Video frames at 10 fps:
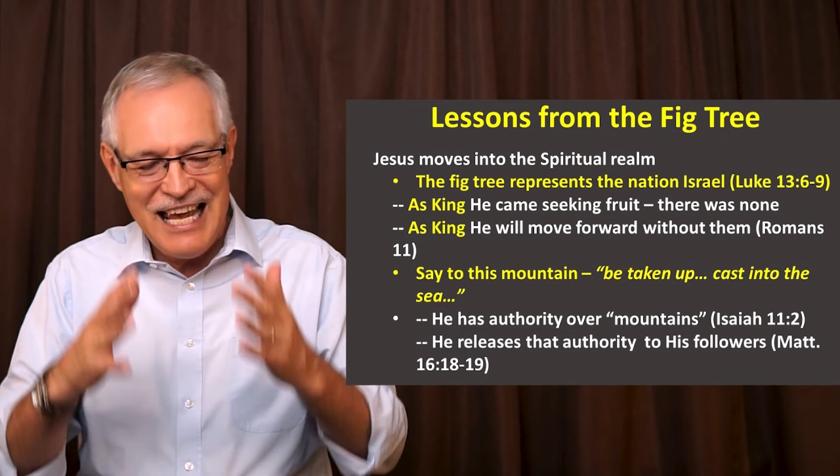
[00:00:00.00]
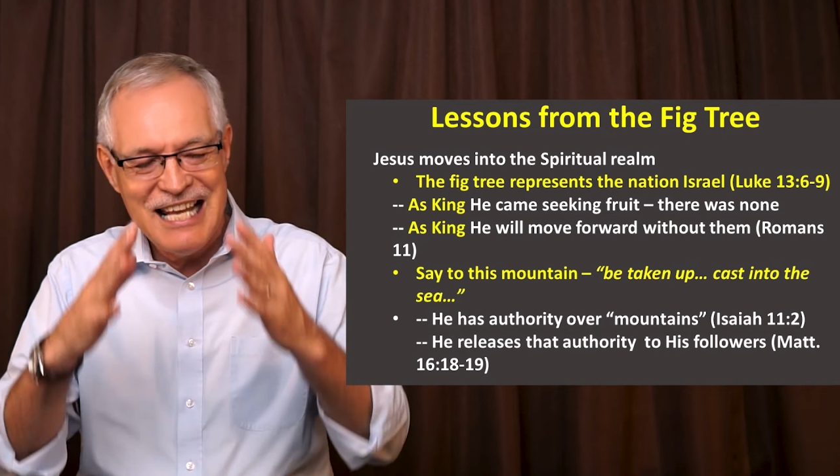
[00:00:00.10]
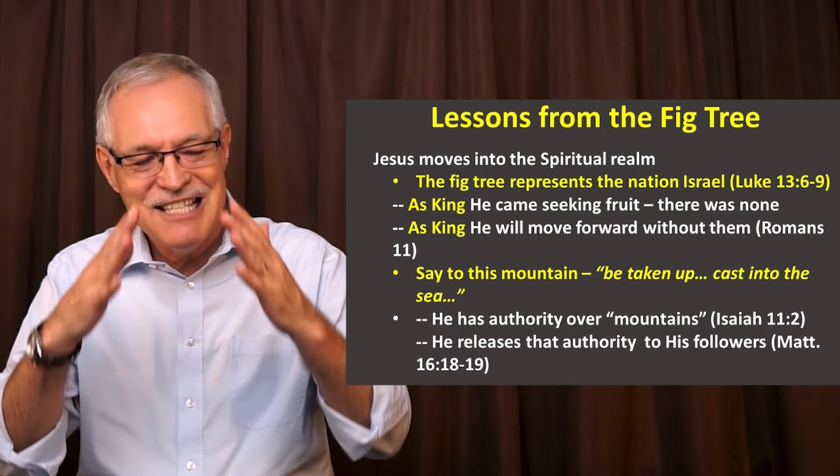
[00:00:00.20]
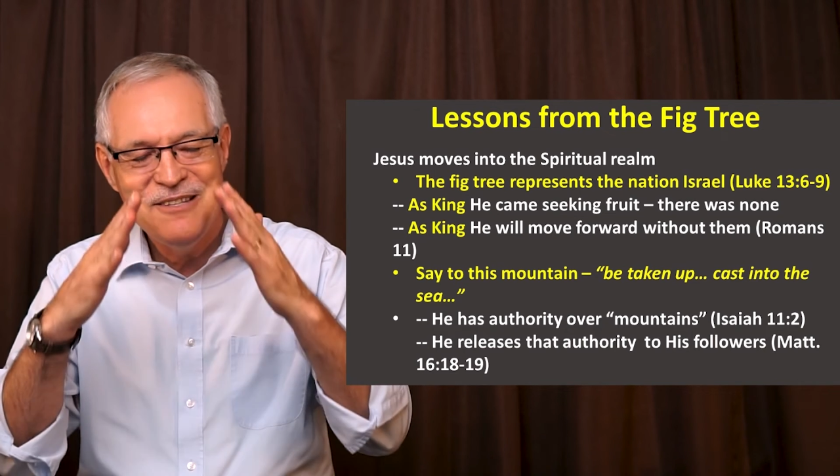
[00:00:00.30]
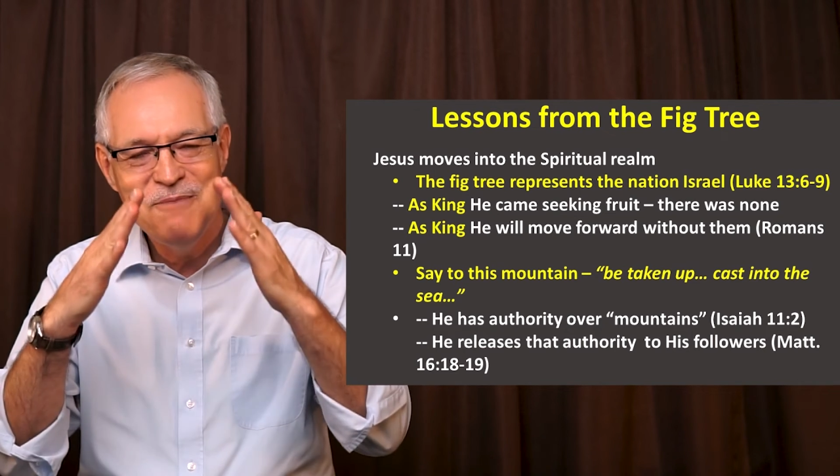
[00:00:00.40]

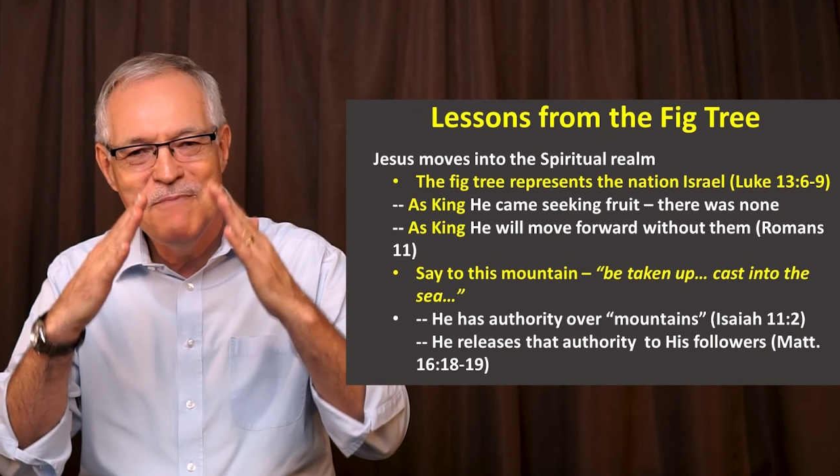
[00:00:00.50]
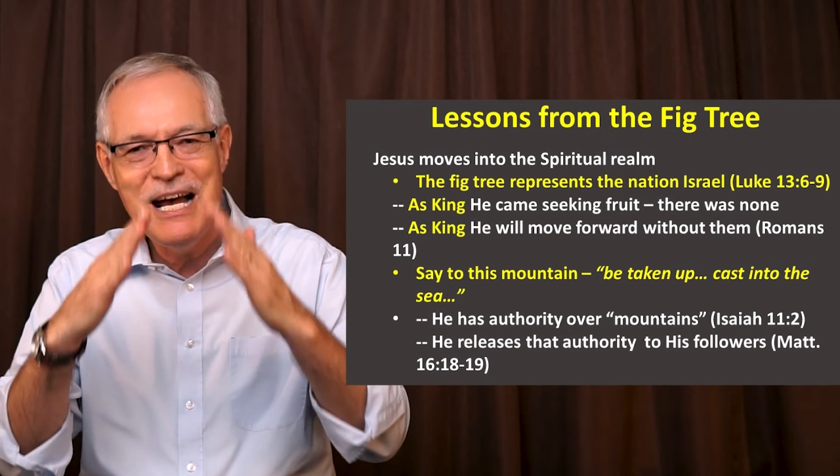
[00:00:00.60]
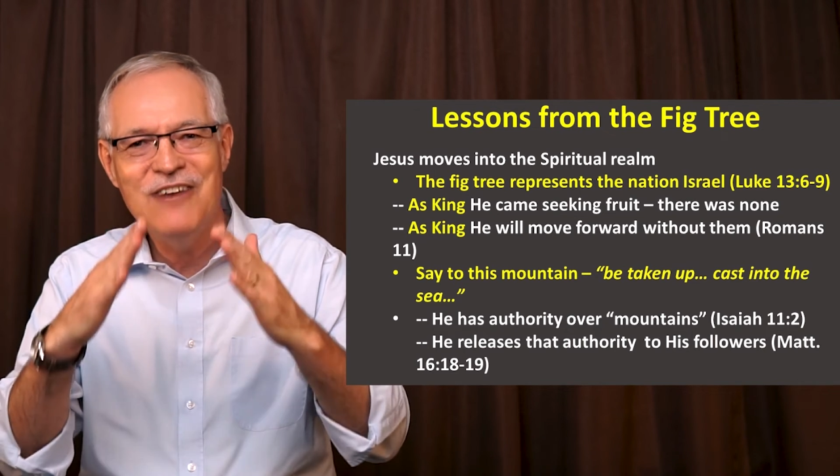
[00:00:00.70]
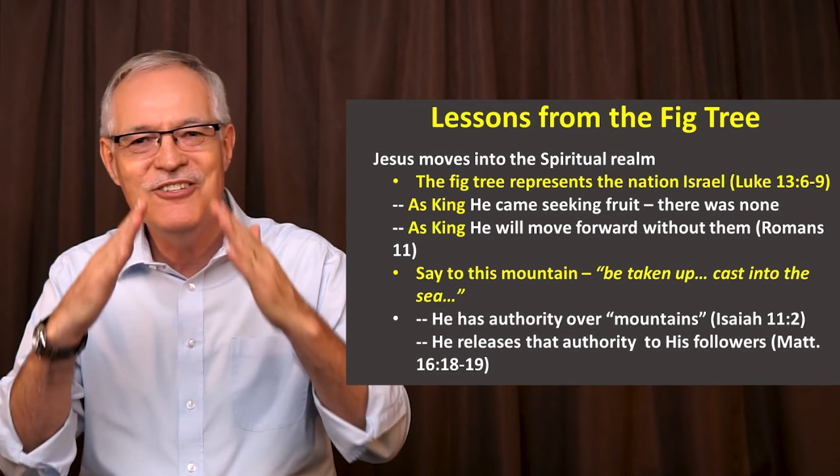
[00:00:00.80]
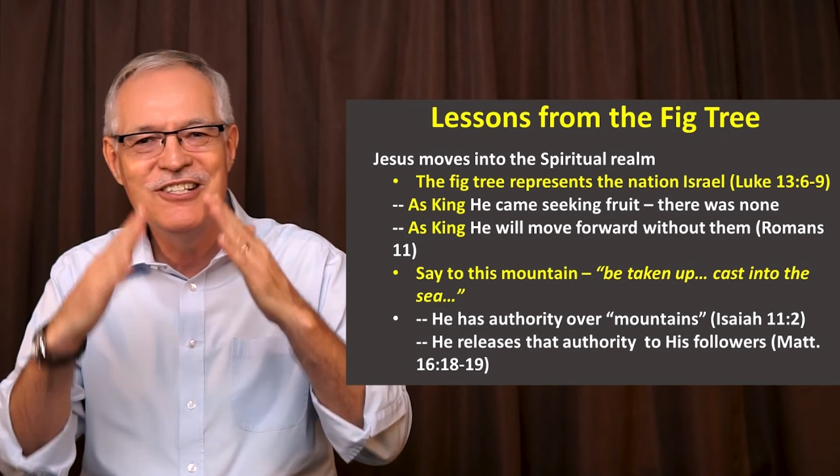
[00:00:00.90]
And as the
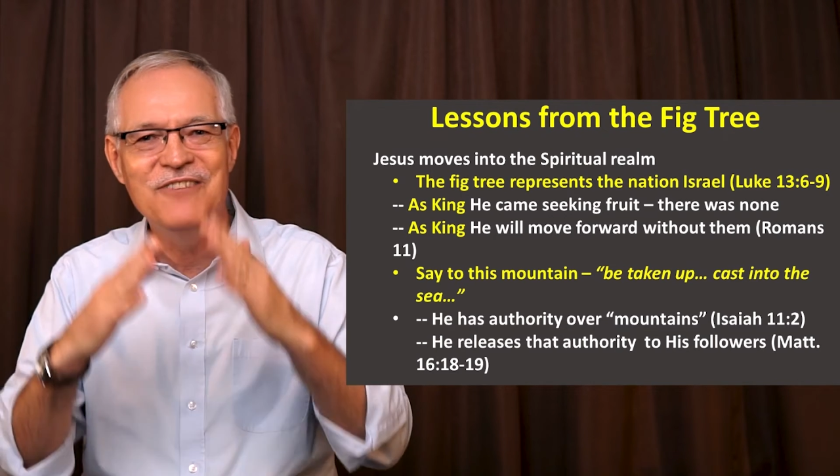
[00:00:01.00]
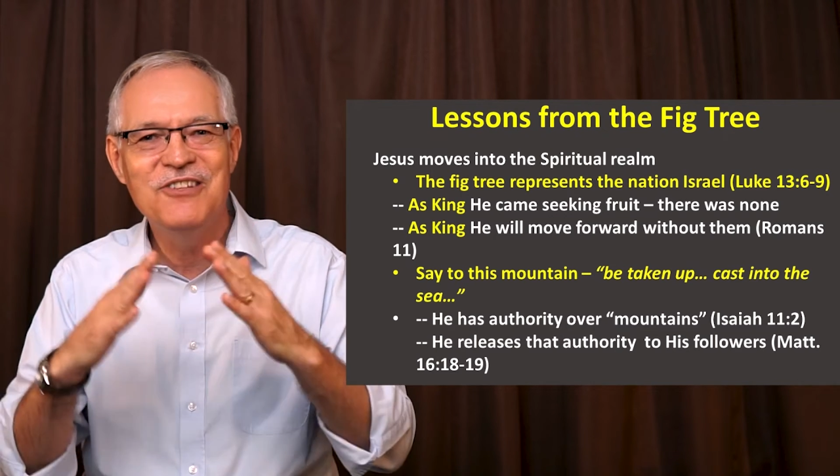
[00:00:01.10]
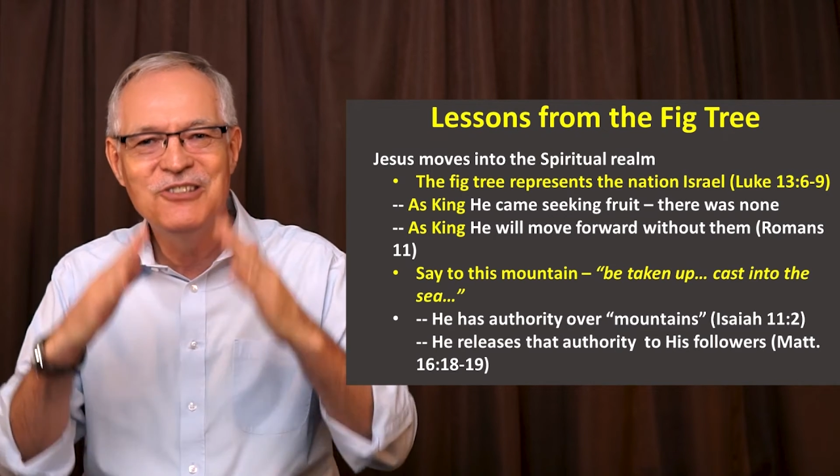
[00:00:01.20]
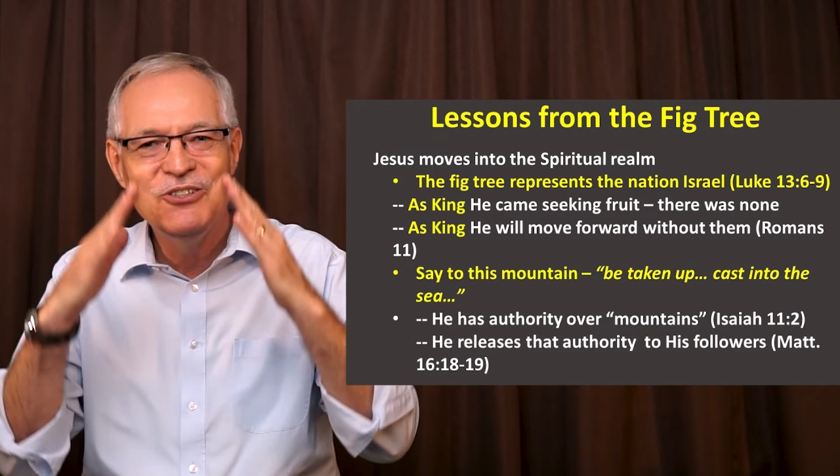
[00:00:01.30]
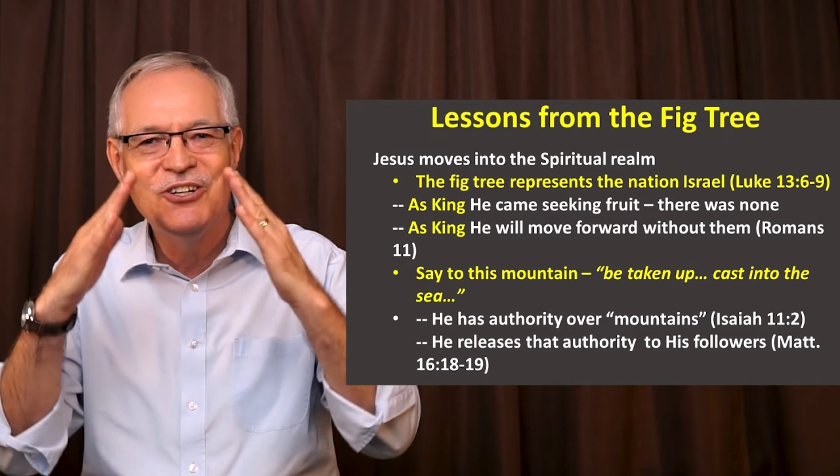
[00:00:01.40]
mountain
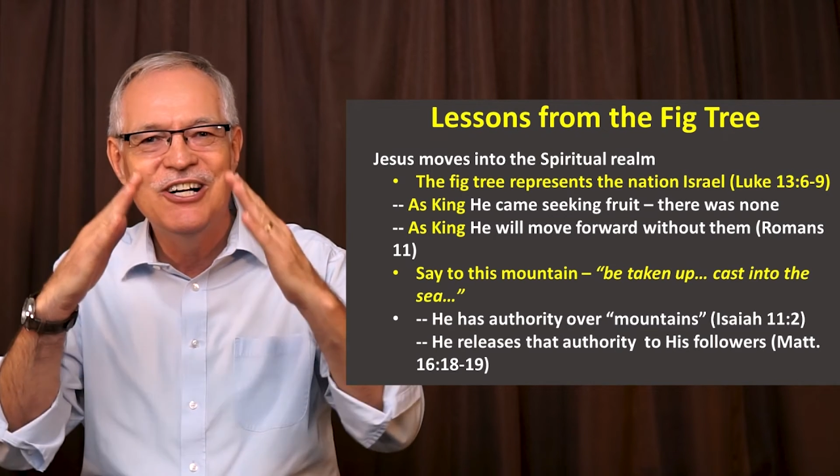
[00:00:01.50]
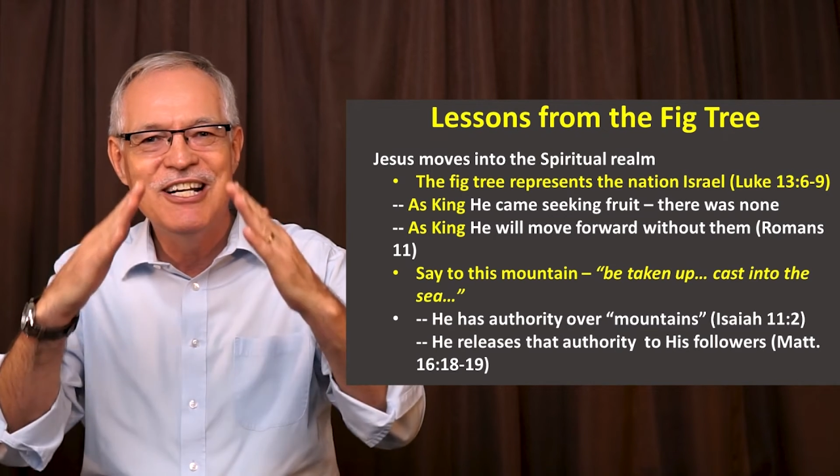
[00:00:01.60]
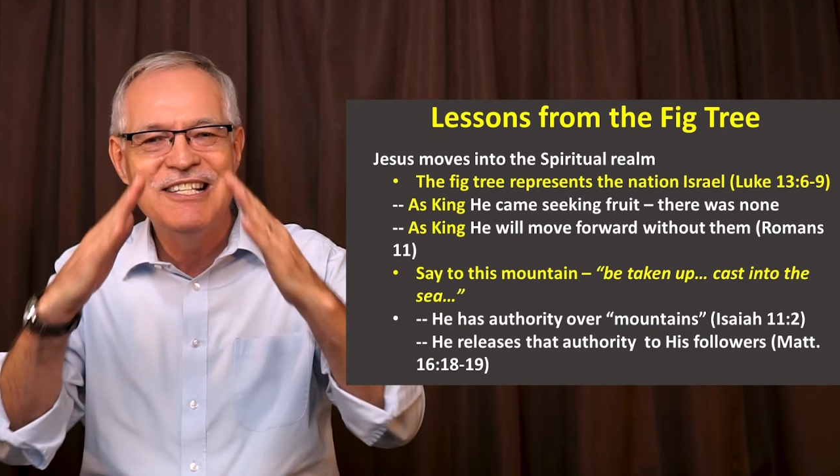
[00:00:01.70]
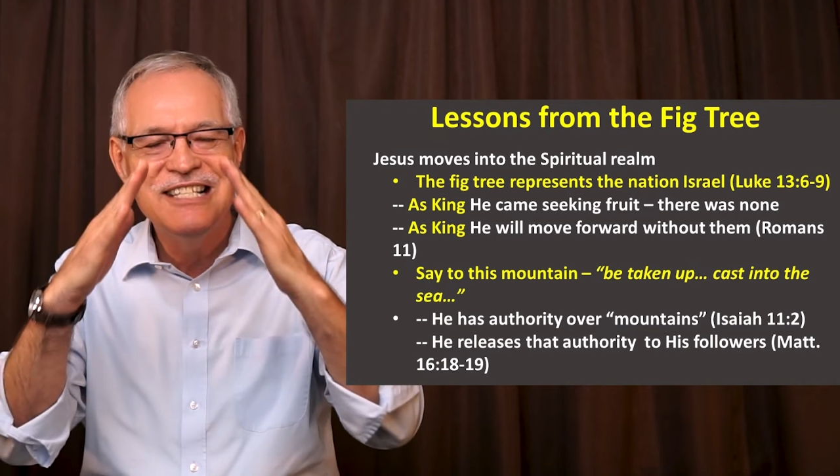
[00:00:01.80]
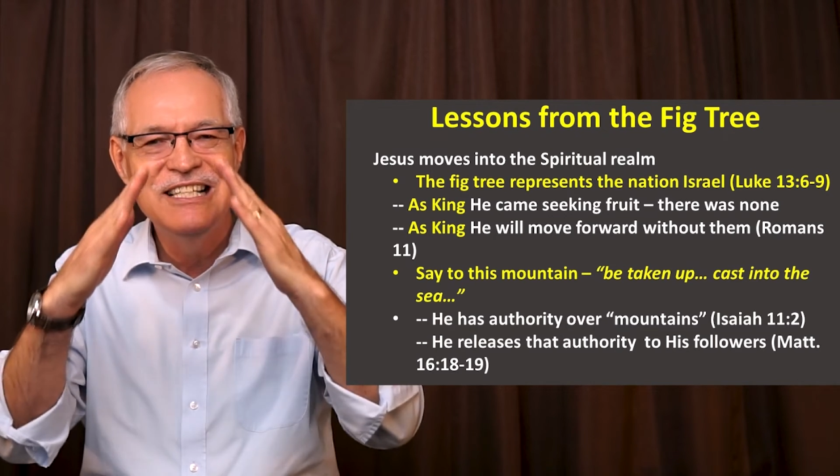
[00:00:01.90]
of the
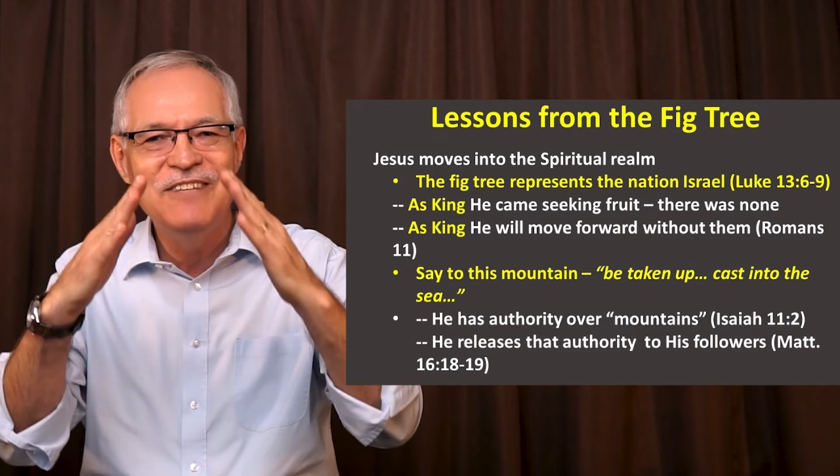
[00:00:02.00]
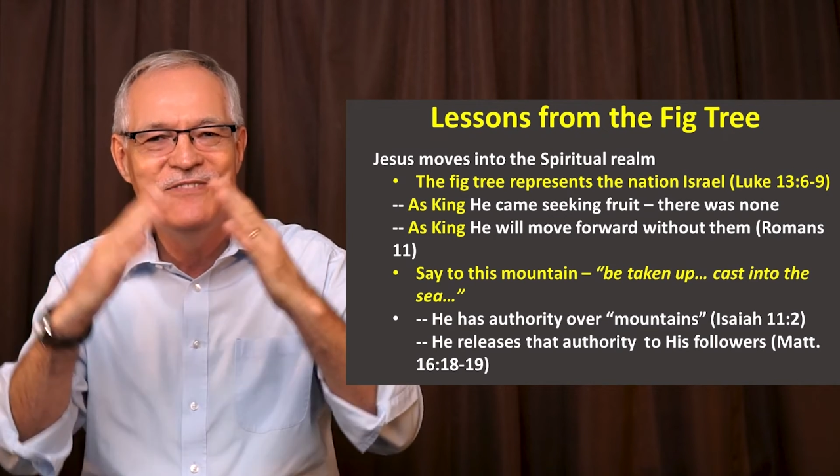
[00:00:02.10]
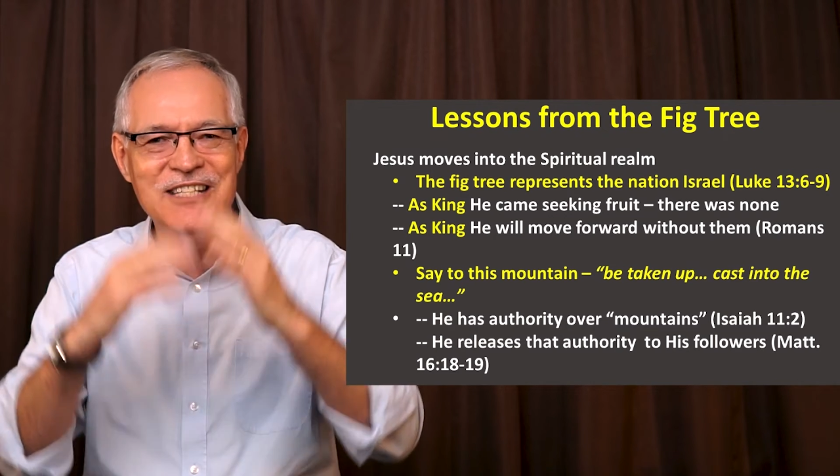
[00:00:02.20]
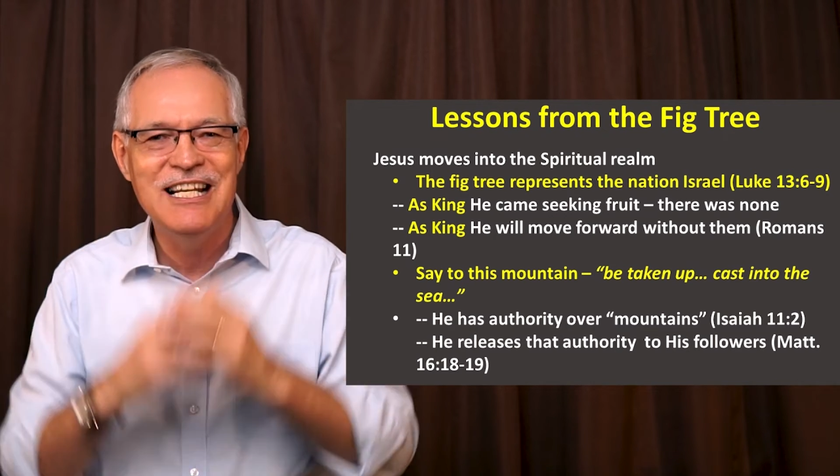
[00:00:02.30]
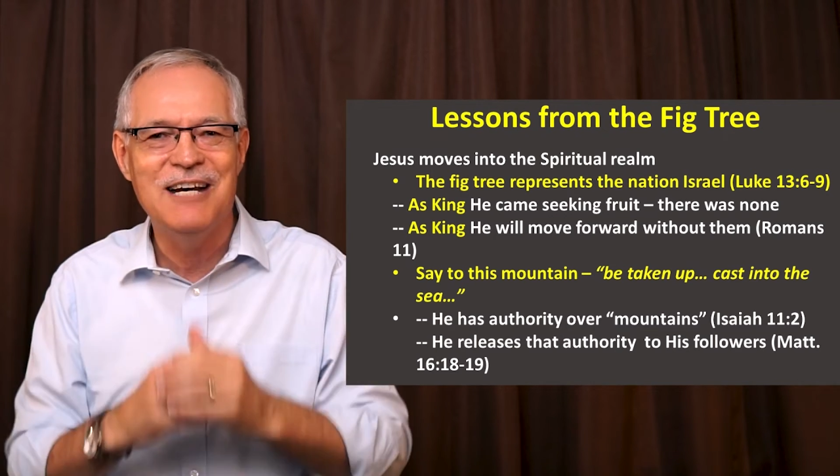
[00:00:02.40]
Lord is
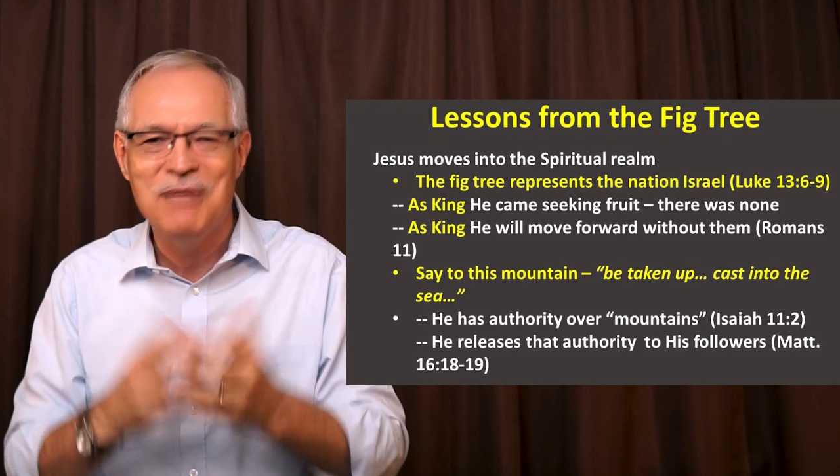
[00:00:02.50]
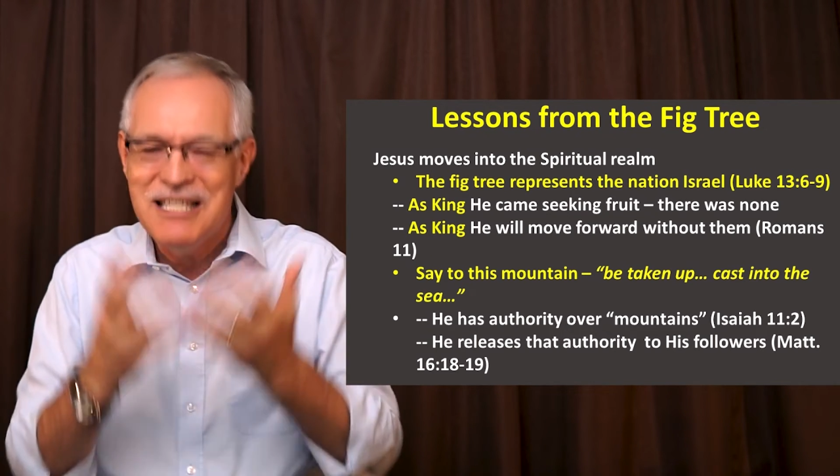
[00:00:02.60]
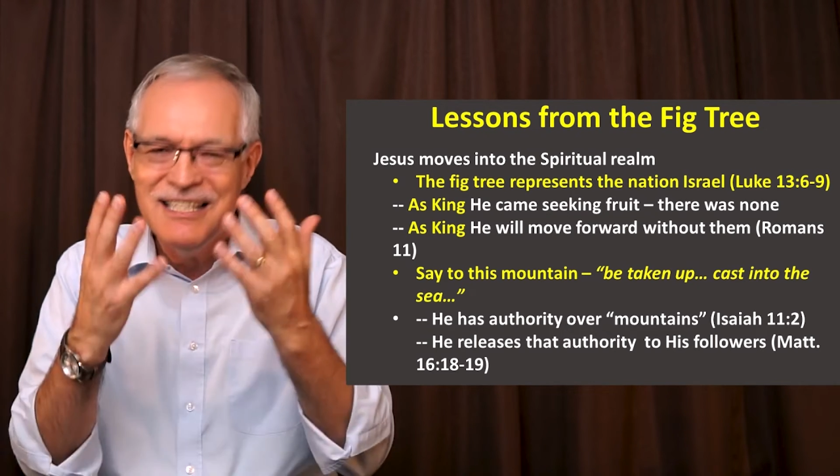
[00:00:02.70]
lifted up,